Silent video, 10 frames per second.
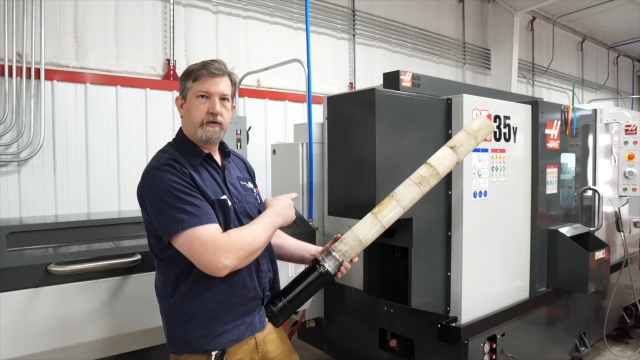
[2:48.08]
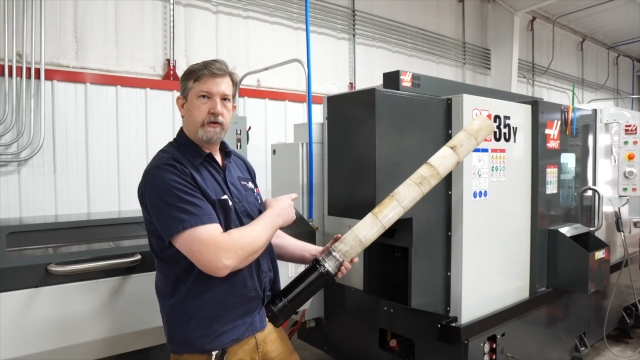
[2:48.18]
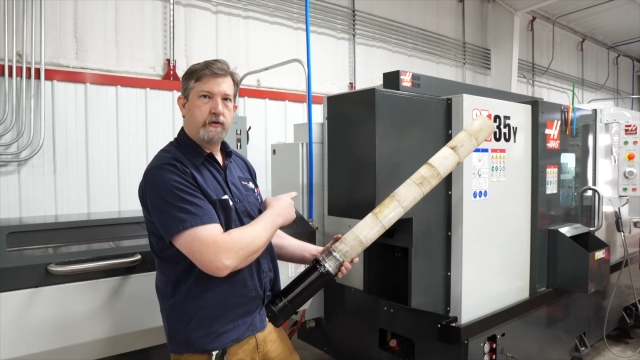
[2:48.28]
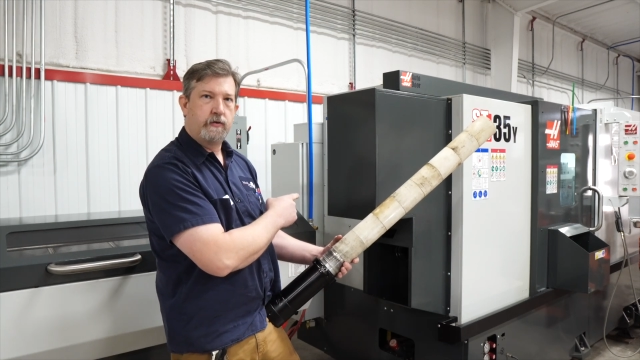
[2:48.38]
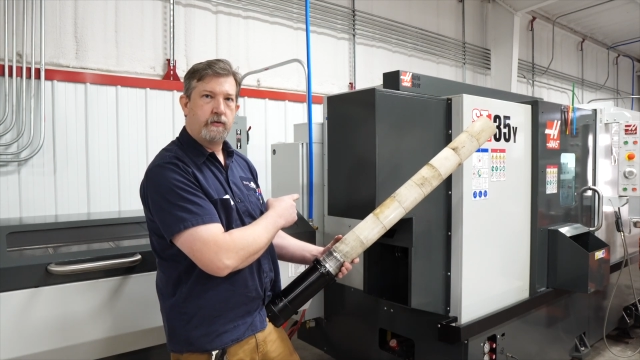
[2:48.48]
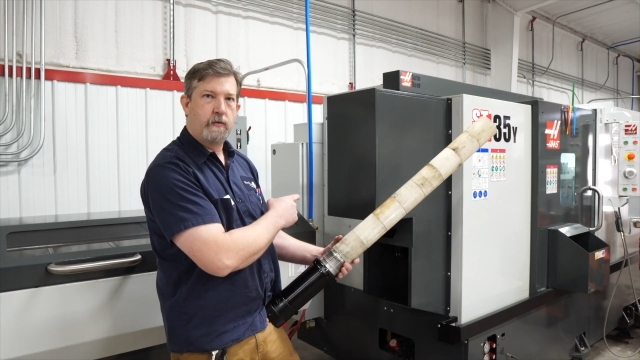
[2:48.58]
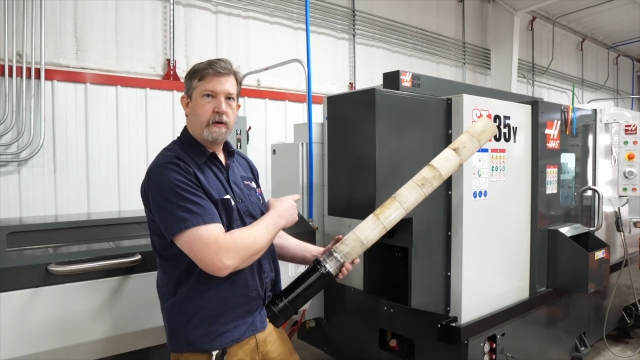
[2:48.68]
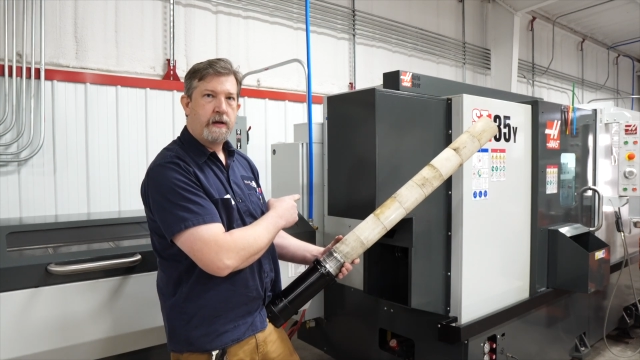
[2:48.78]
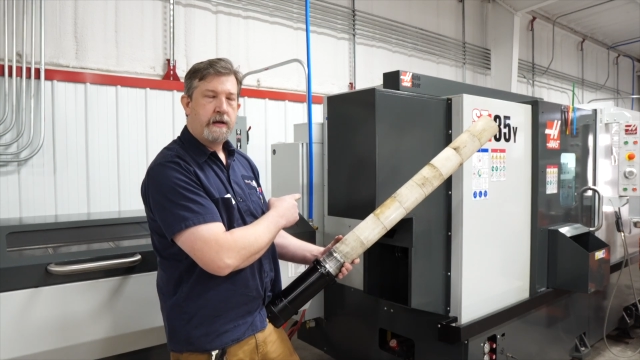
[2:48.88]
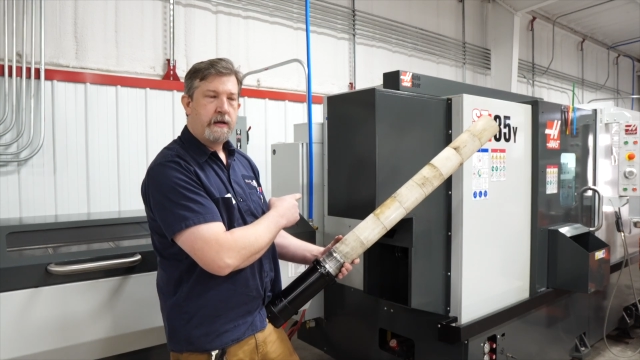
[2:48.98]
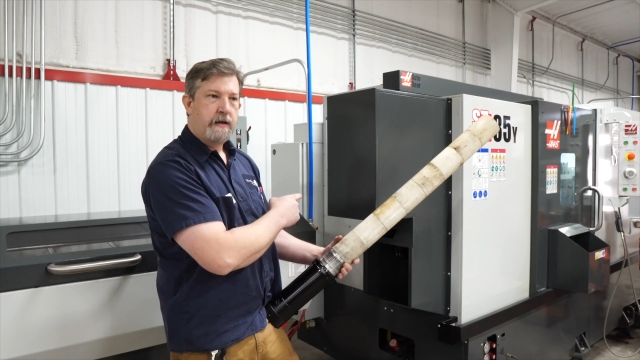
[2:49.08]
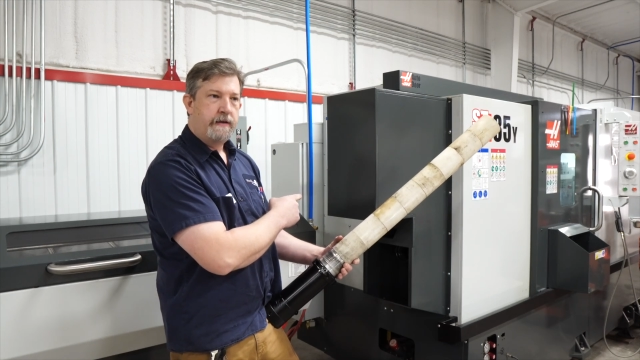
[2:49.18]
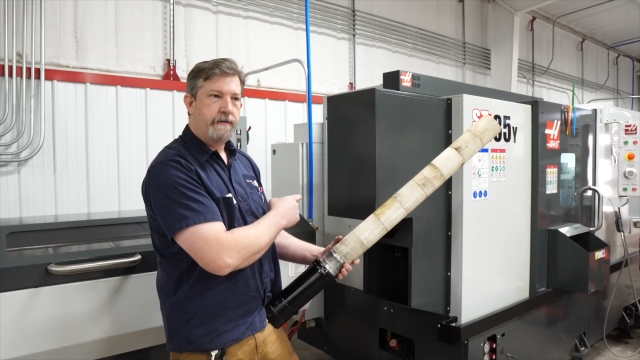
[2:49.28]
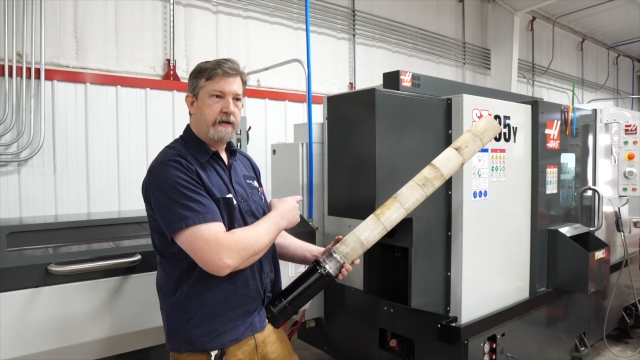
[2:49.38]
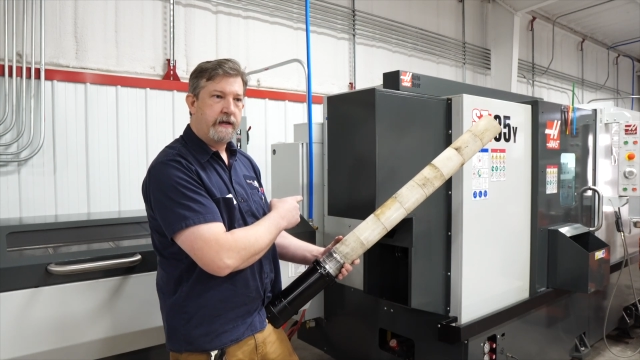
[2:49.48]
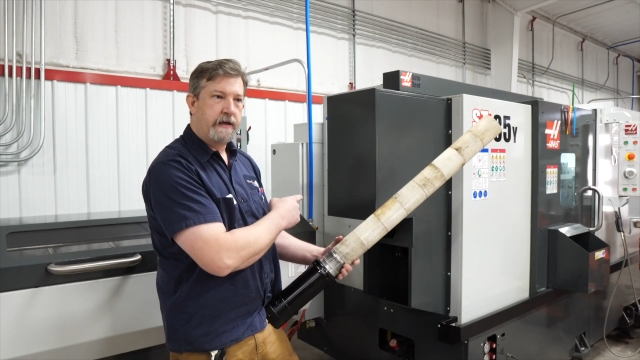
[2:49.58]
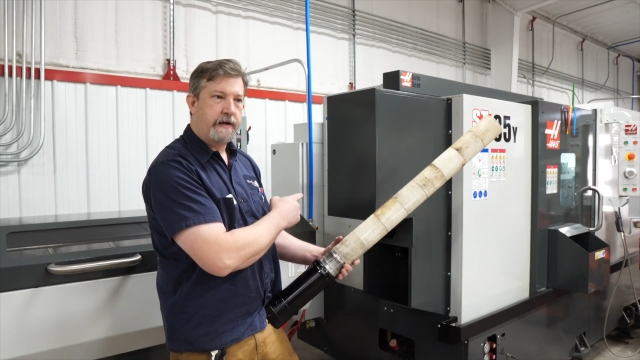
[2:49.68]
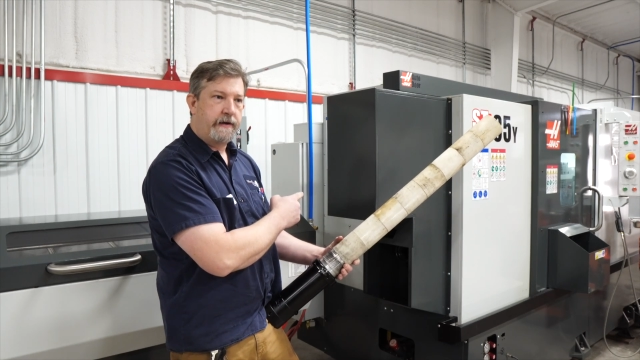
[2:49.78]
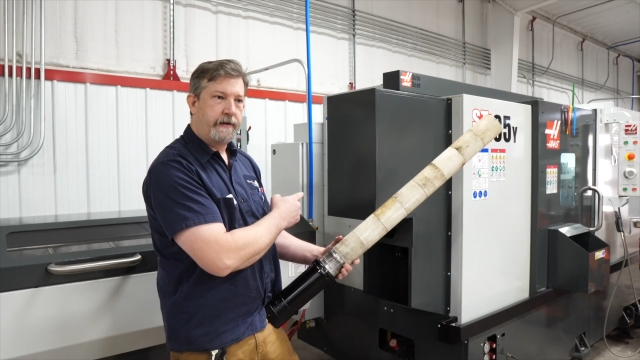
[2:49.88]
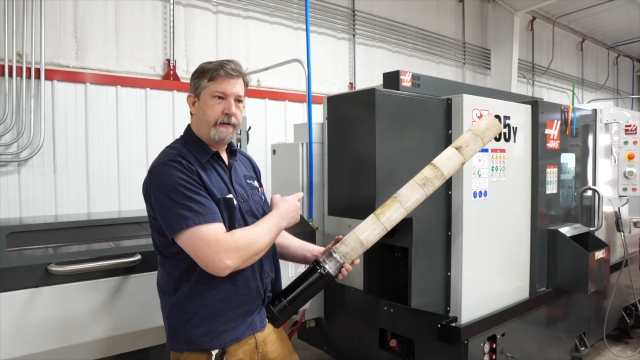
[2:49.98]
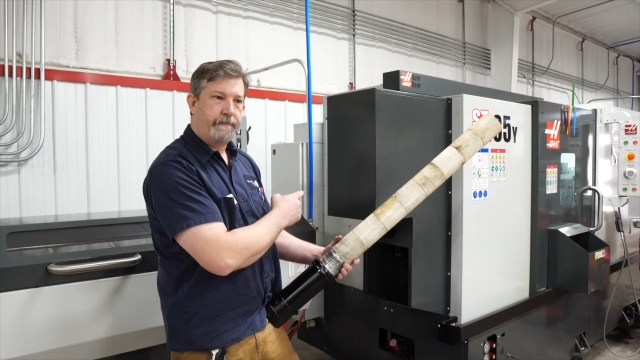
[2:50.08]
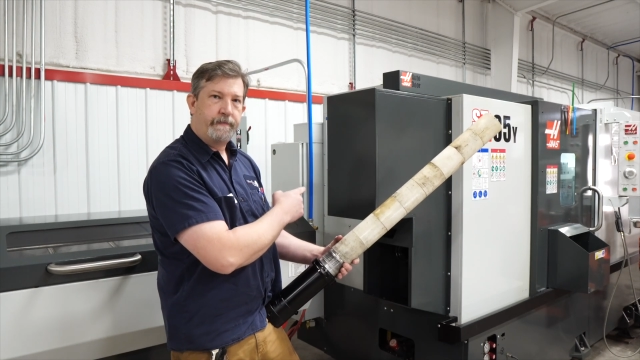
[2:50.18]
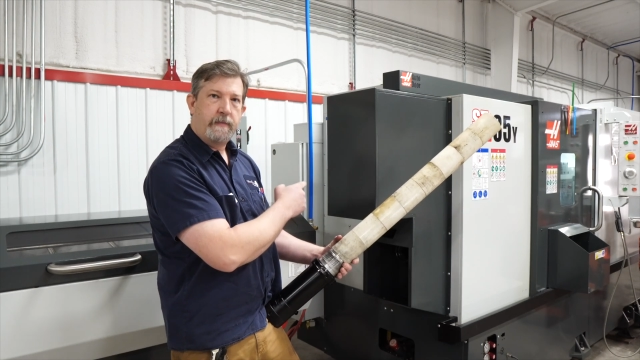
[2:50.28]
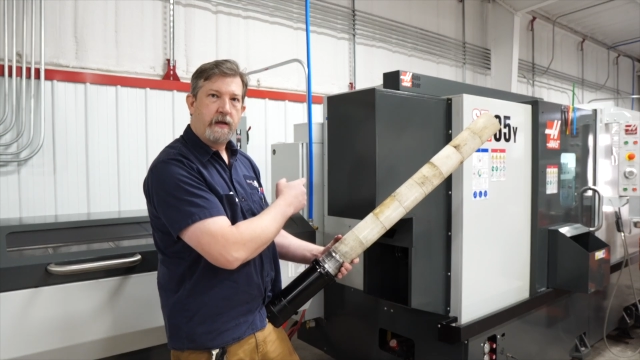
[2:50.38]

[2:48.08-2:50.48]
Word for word: to the, um,